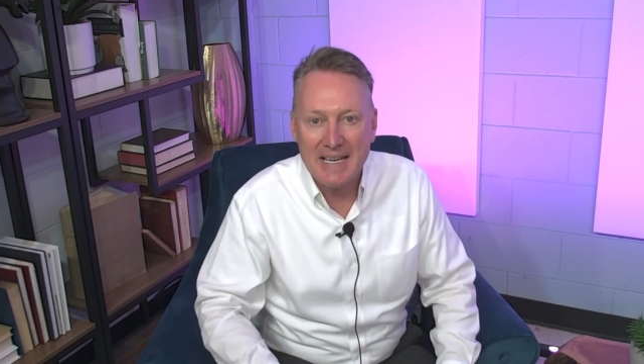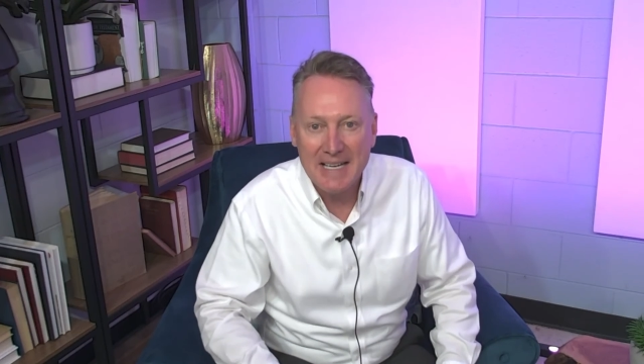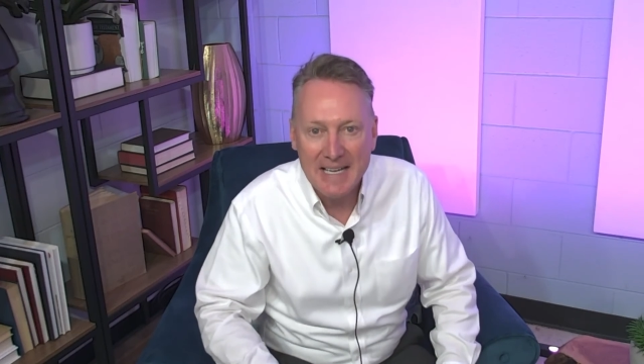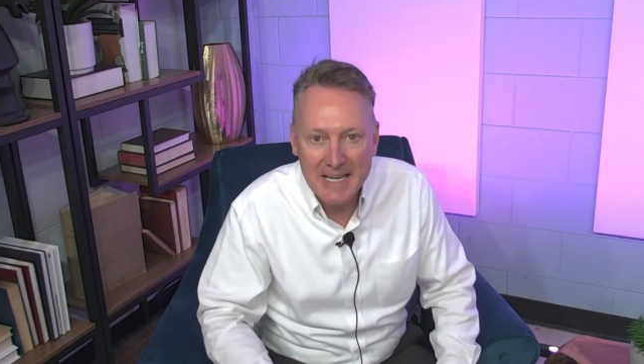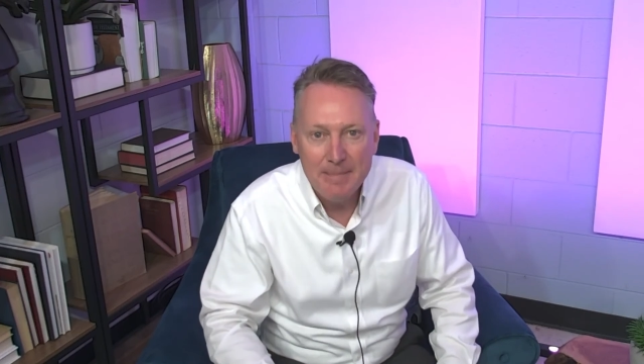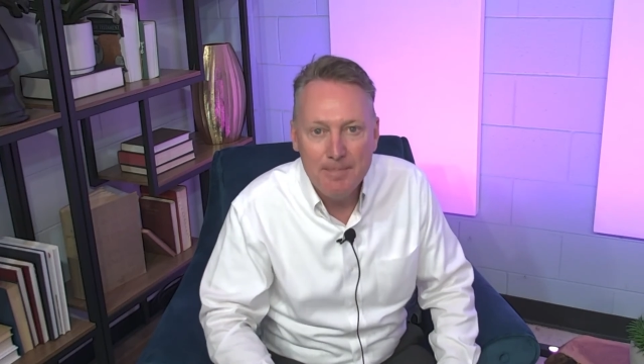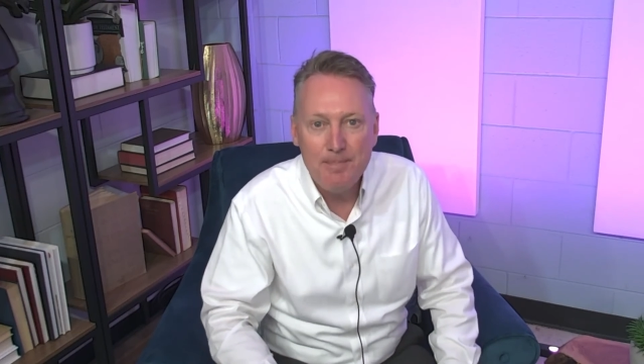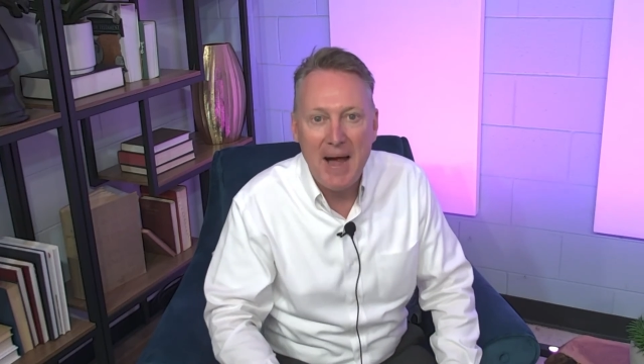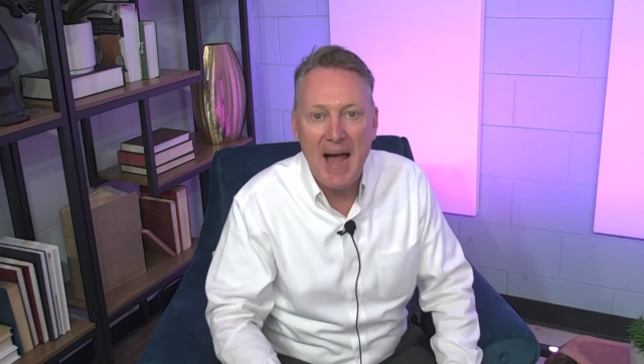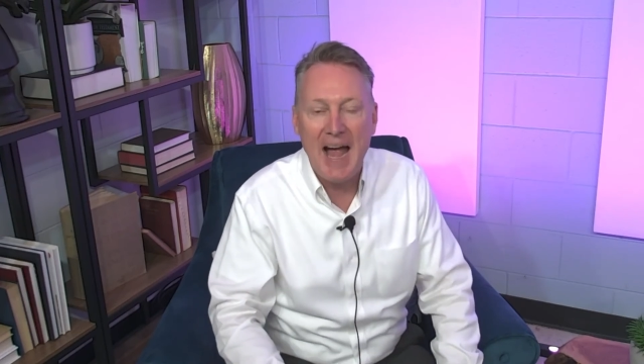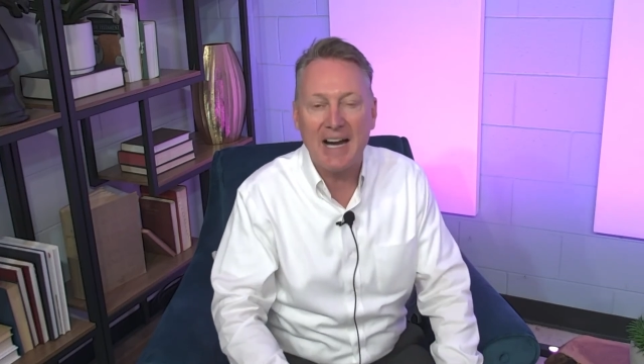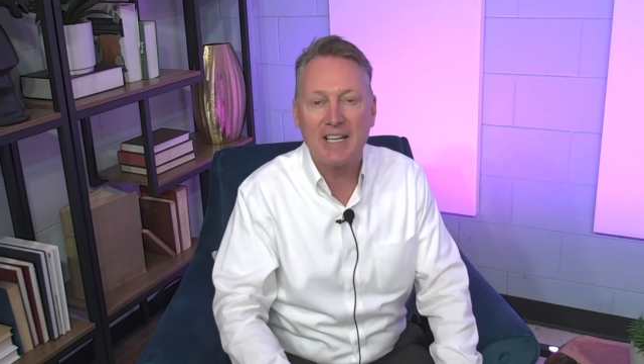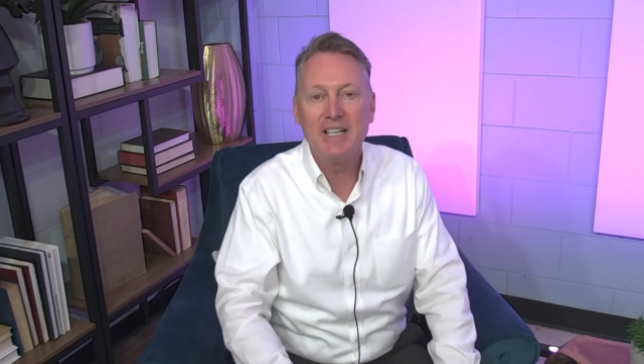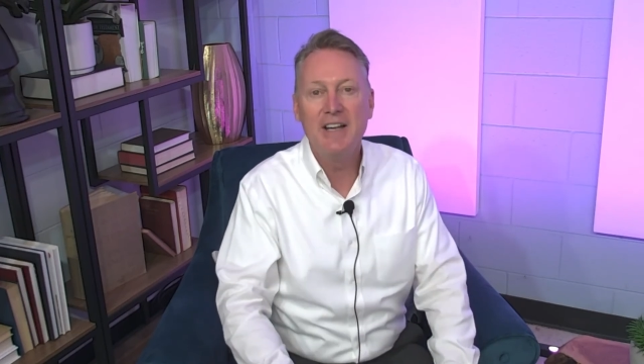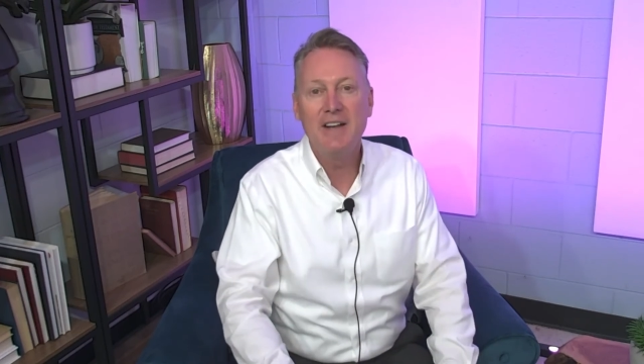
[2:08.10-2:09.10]
an
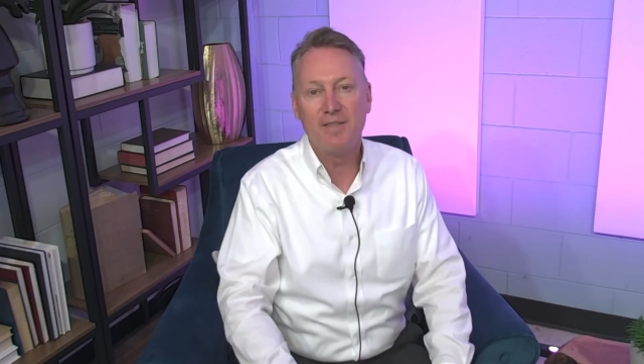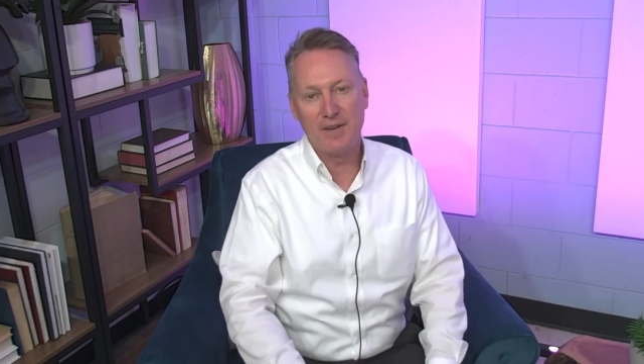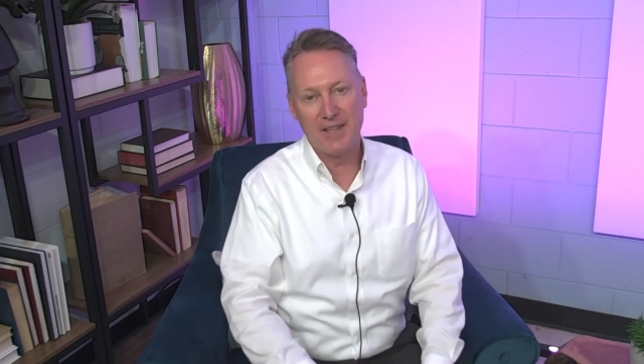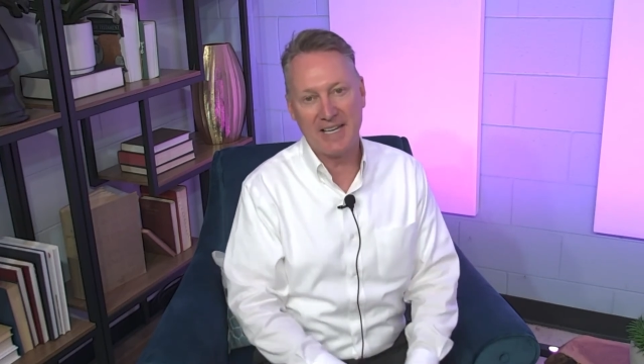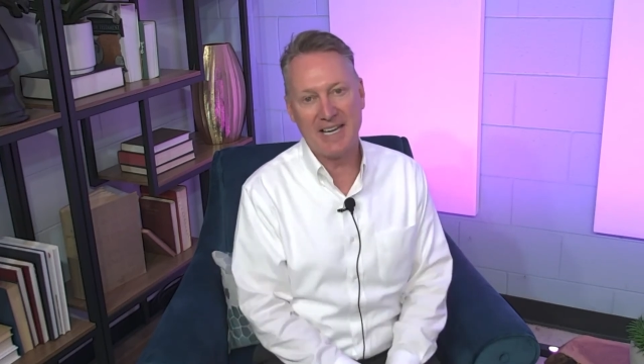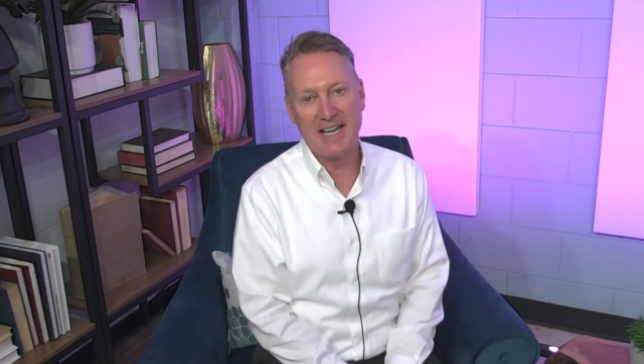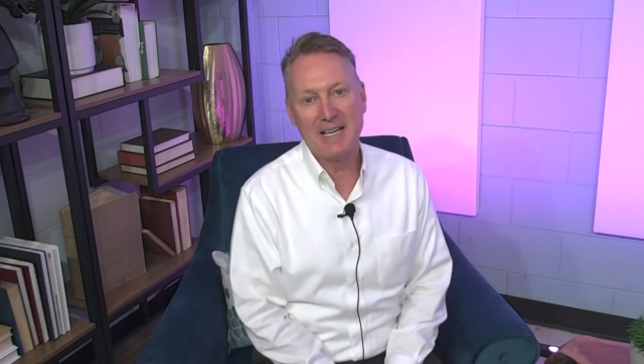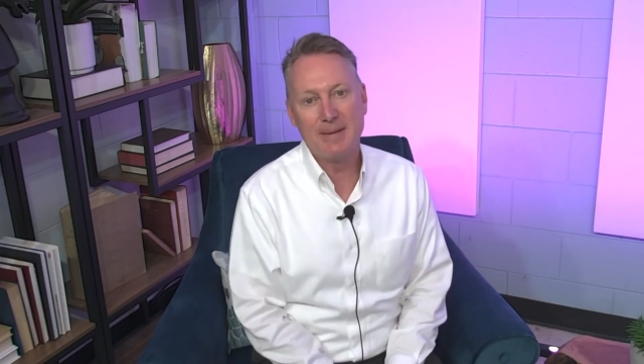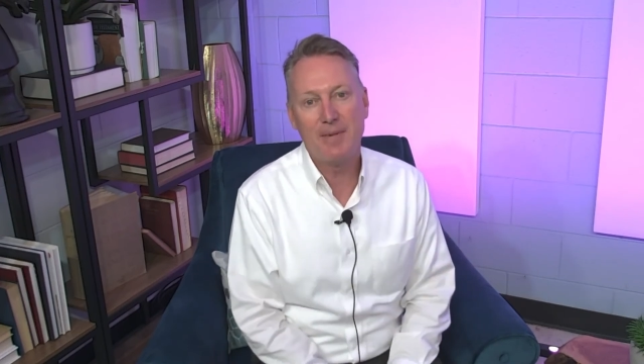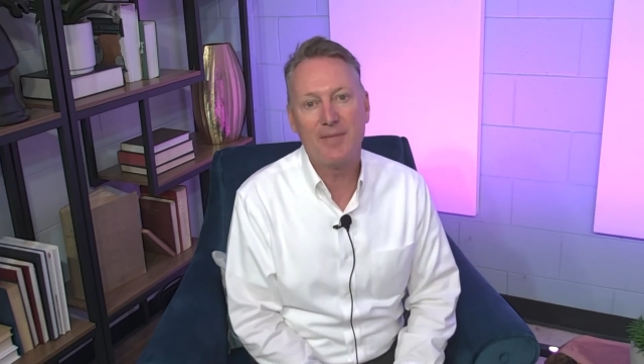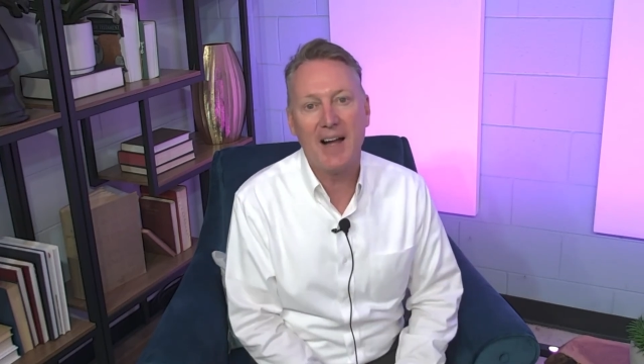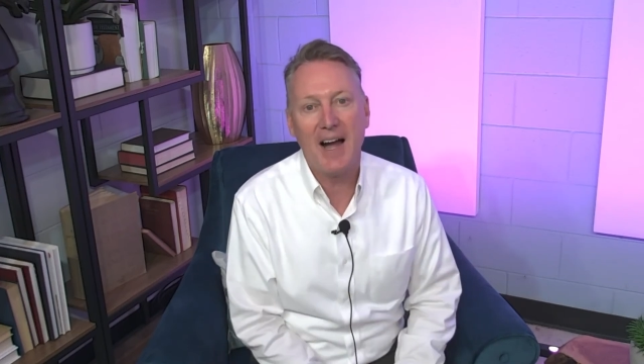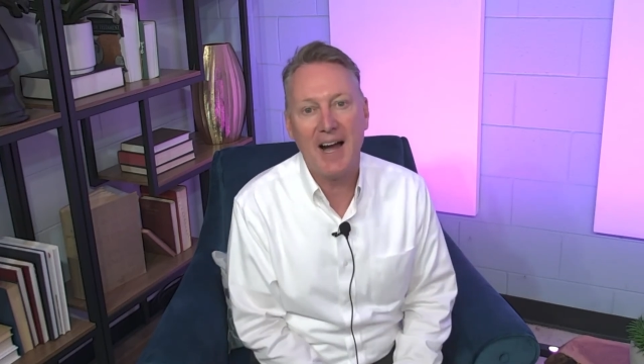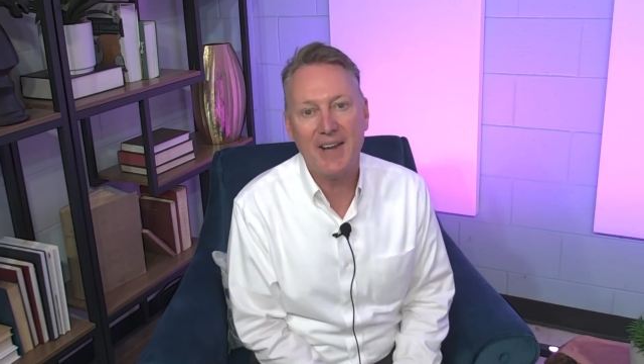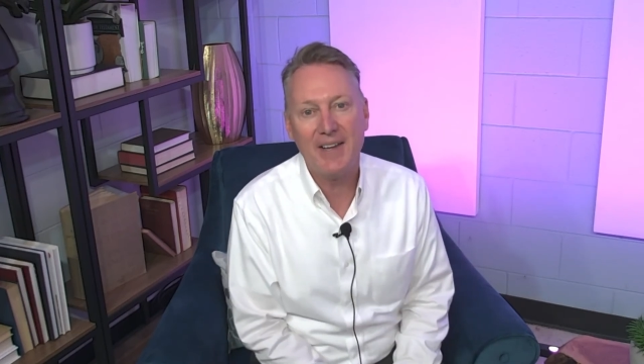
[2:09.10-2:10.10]
impact for the kingdom
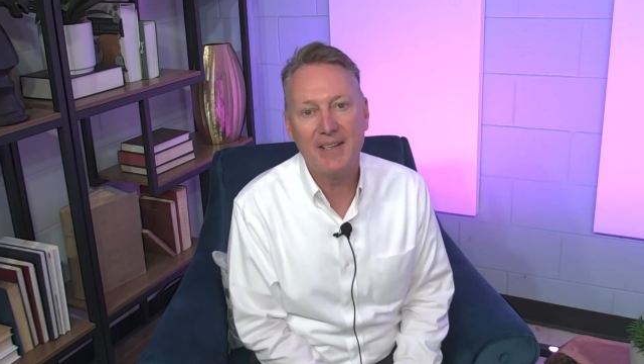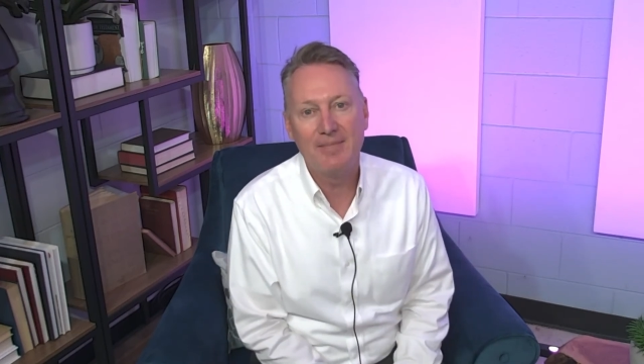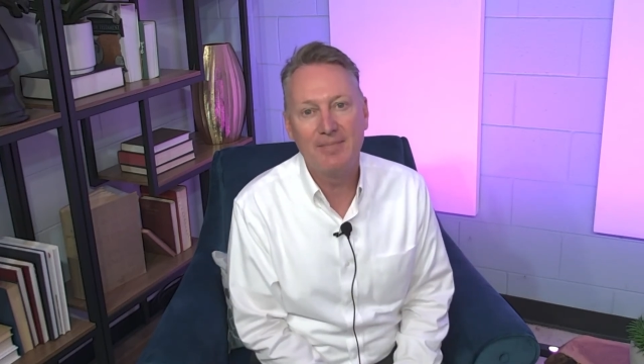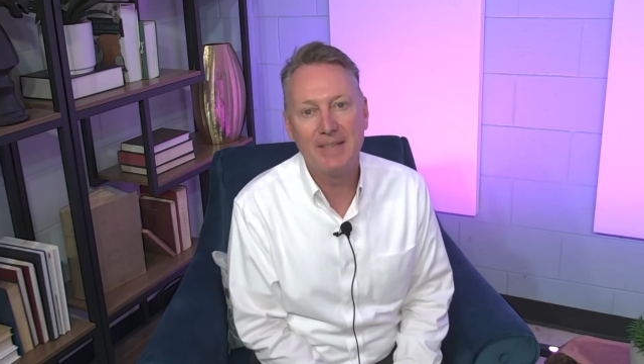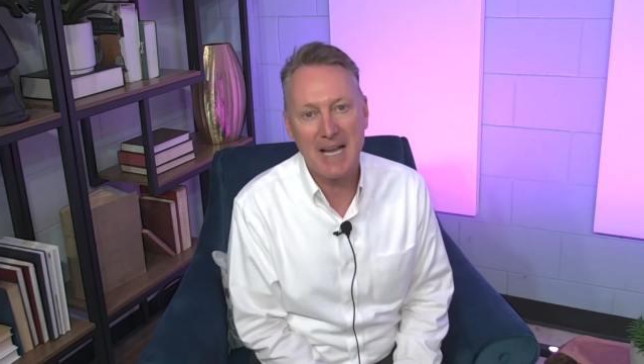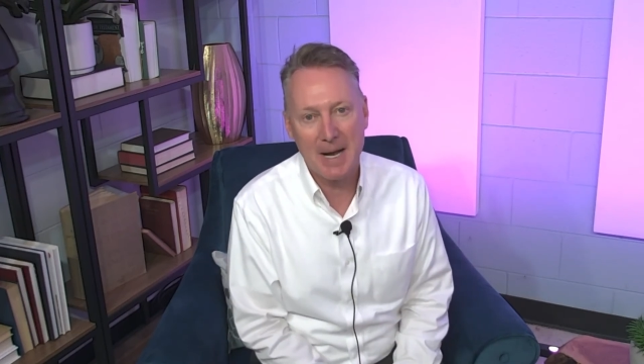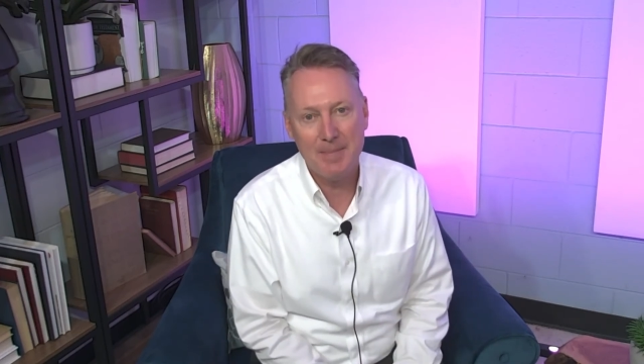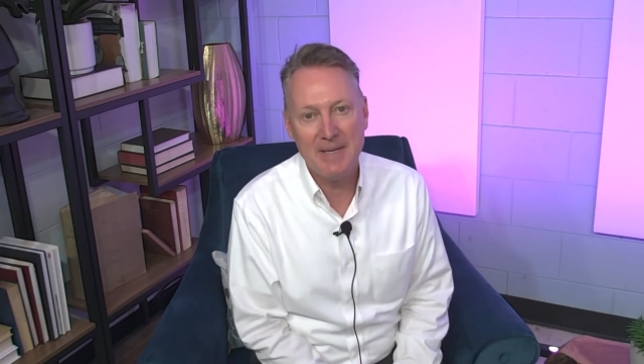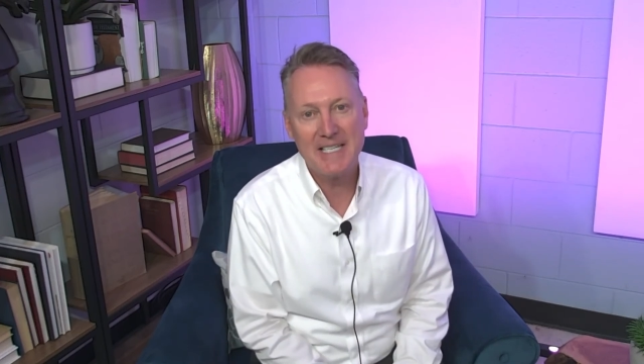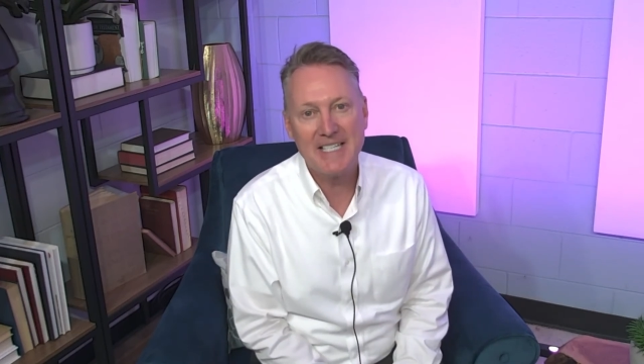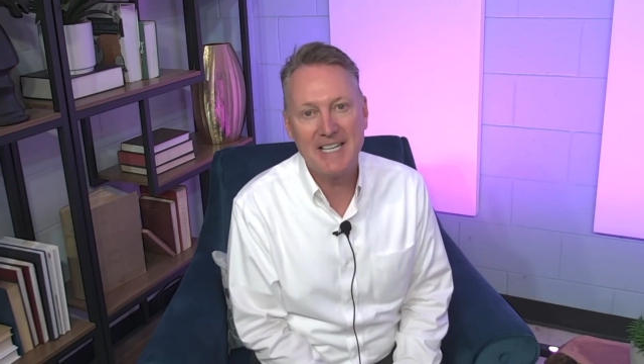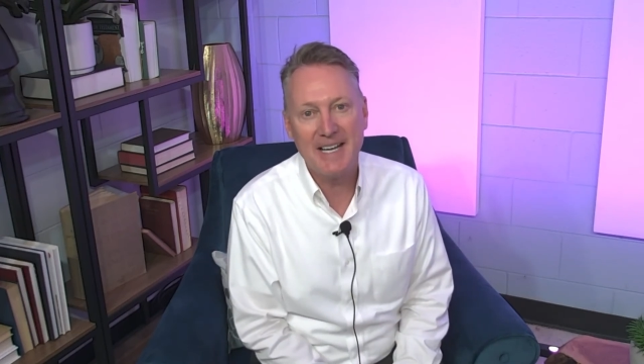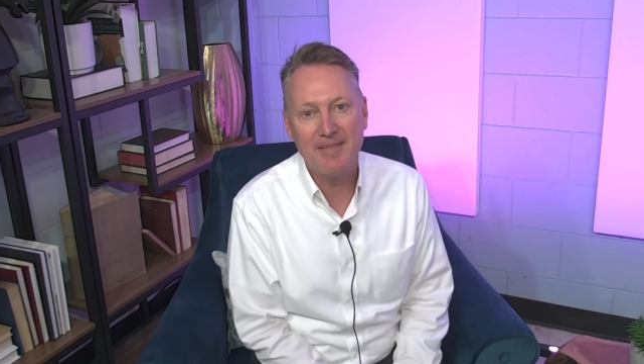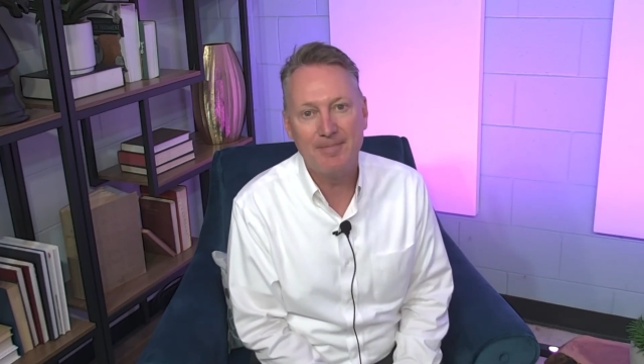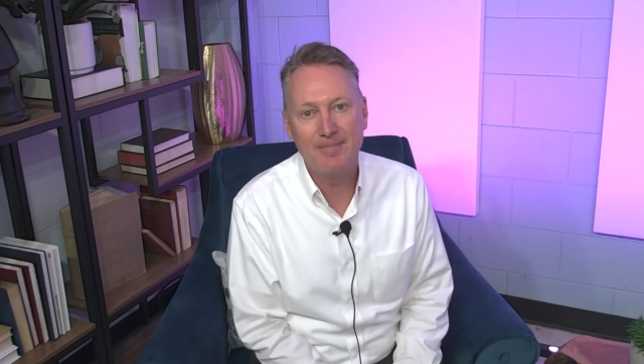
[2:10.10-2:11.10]
of God. Come and
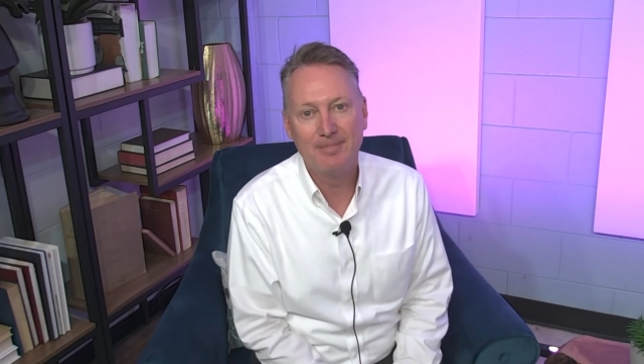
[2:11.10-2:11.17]
see.